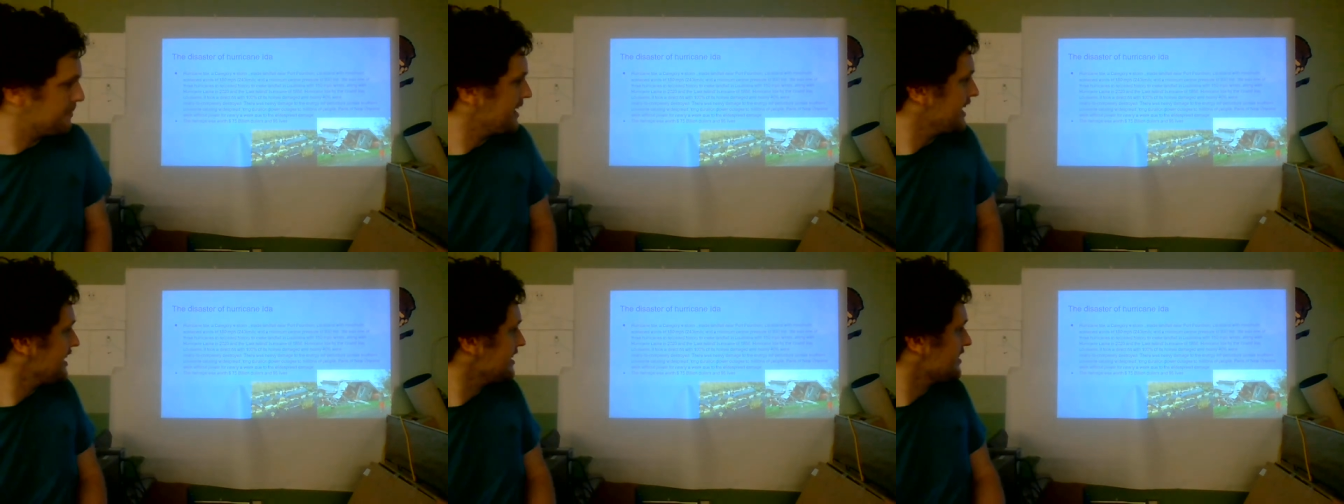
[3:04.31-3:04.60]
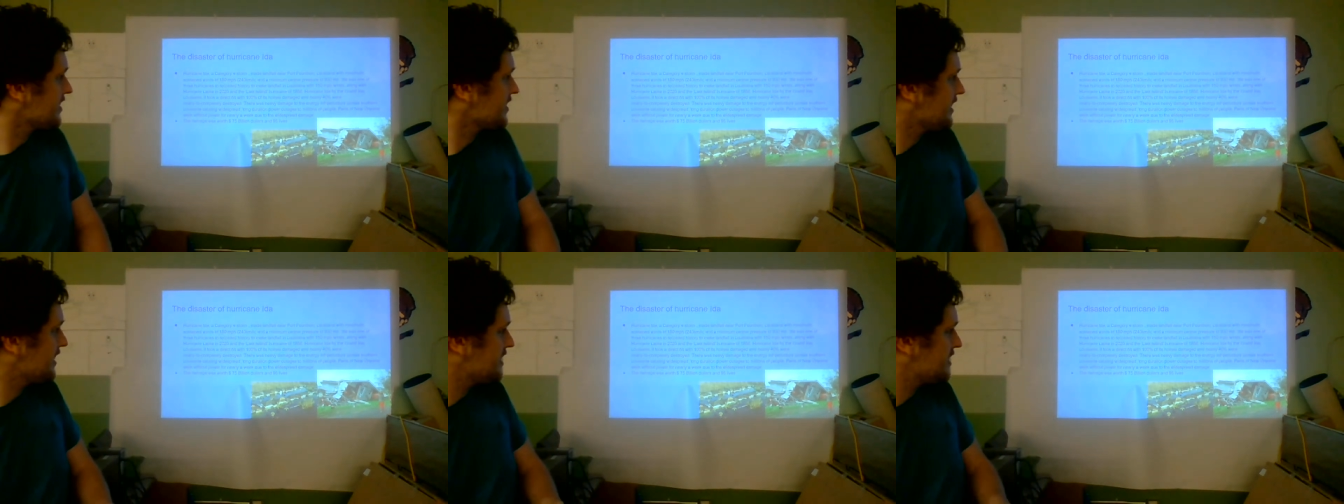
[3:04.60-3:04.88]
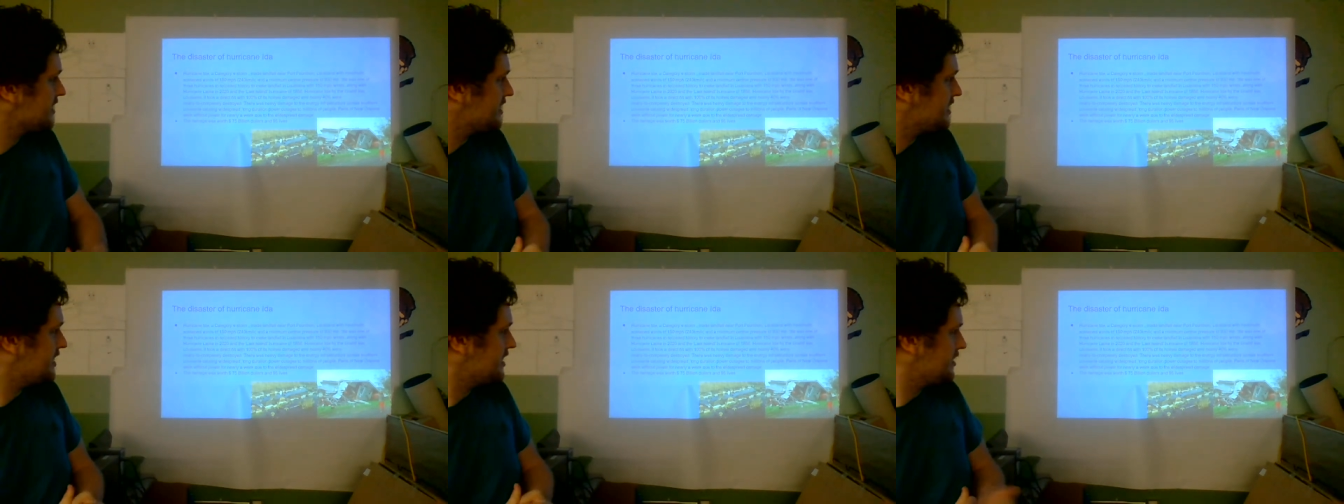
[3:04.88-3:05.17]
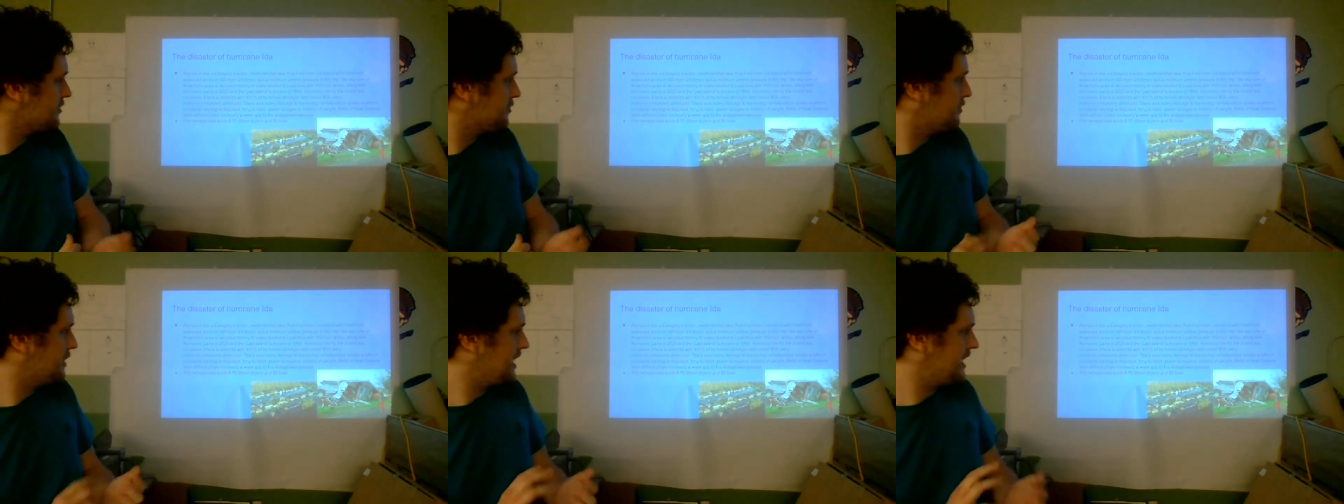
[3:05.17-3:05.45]
made
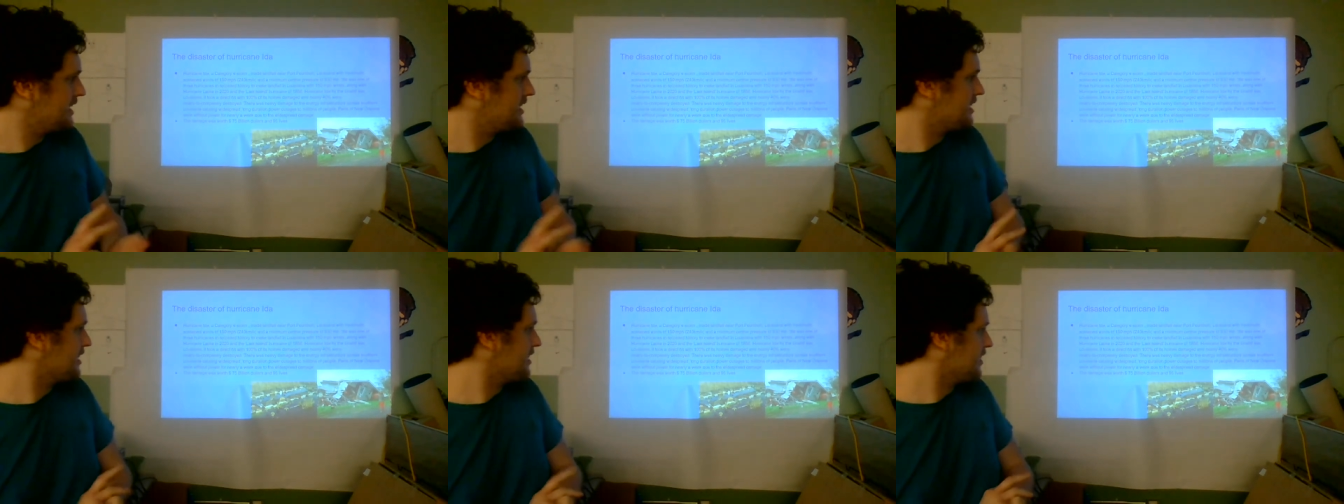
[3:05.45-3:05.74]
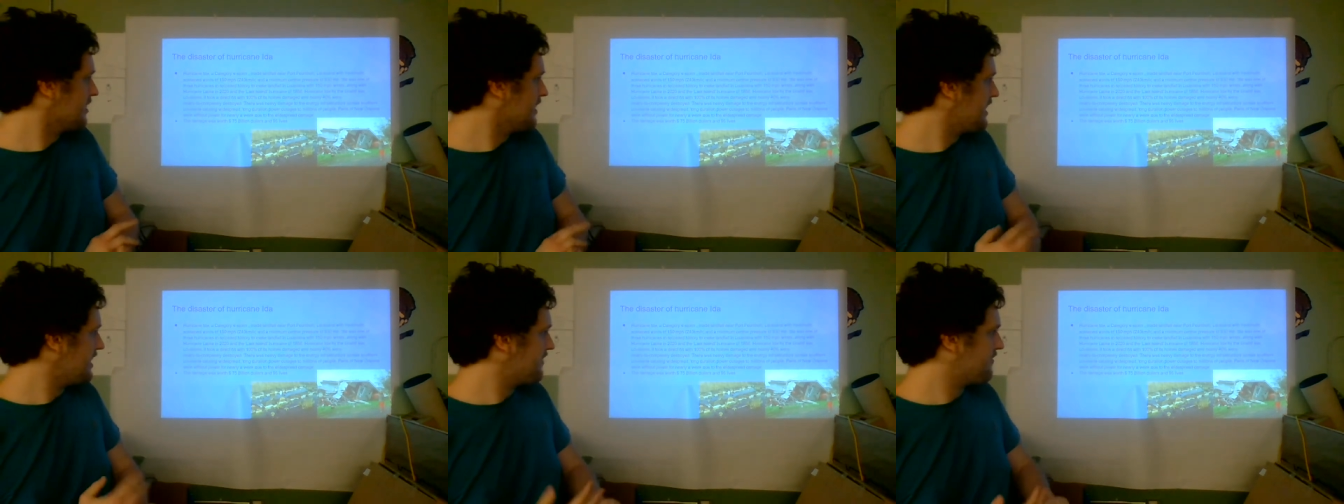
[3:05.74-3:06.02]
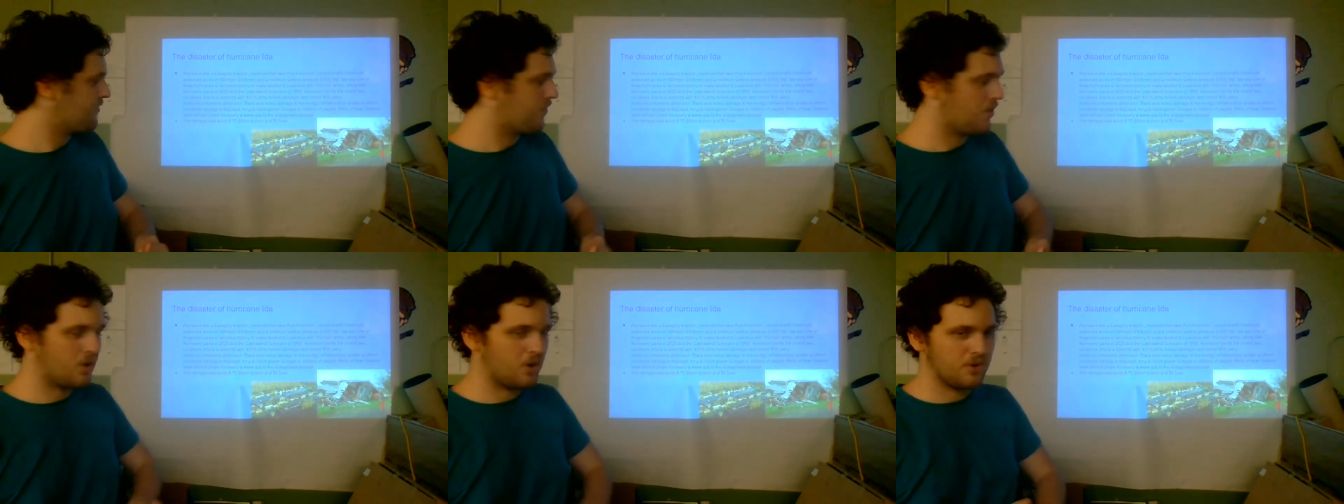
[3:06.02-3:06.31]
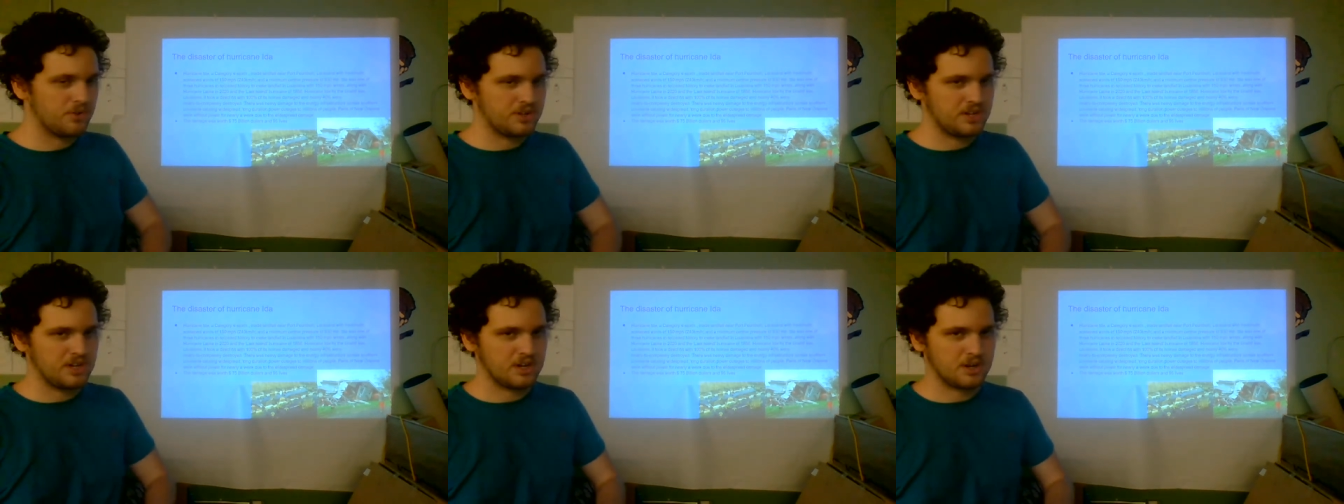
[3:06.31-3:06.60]

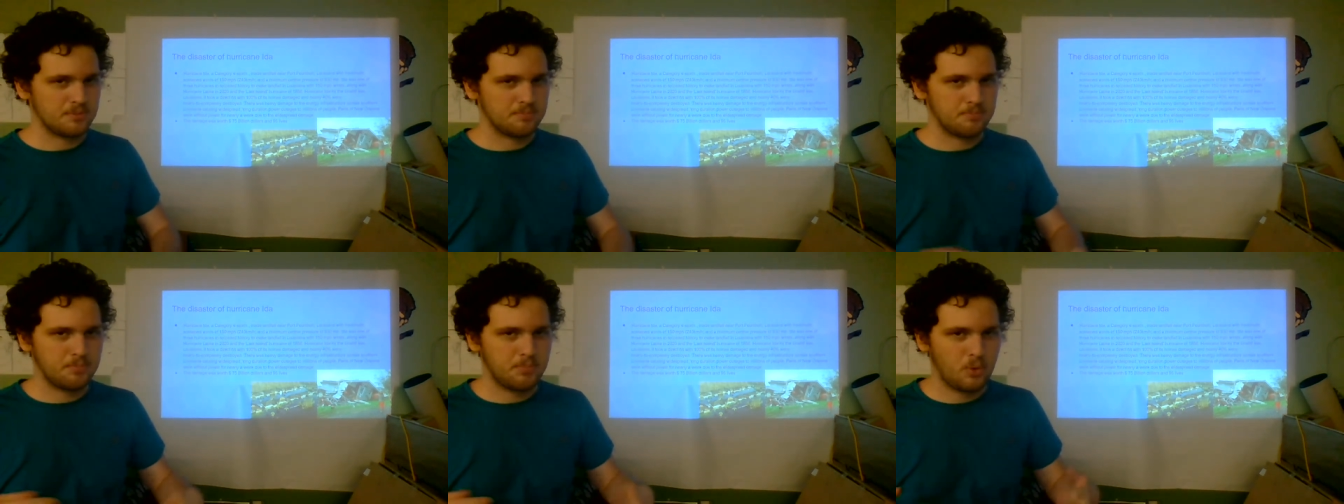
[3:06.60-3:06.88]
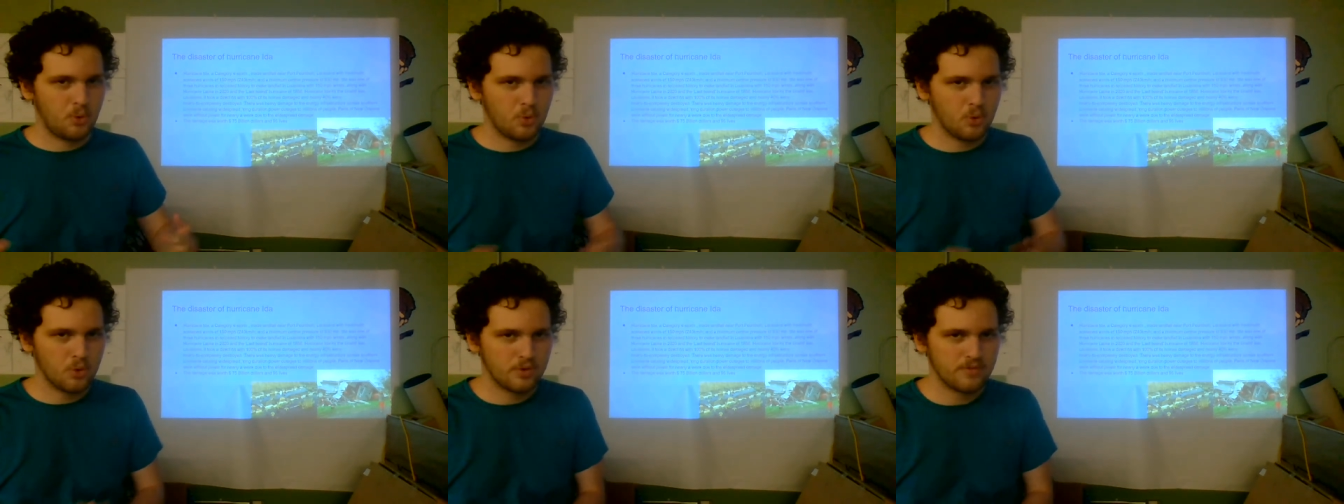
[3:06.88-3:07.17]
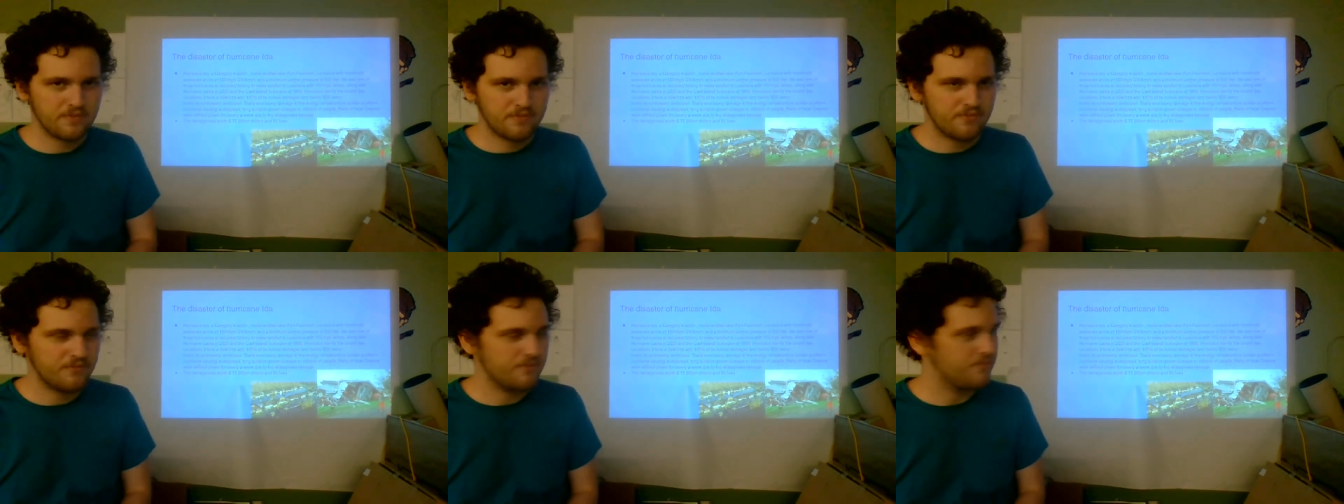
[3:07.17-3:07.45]
landfall near Port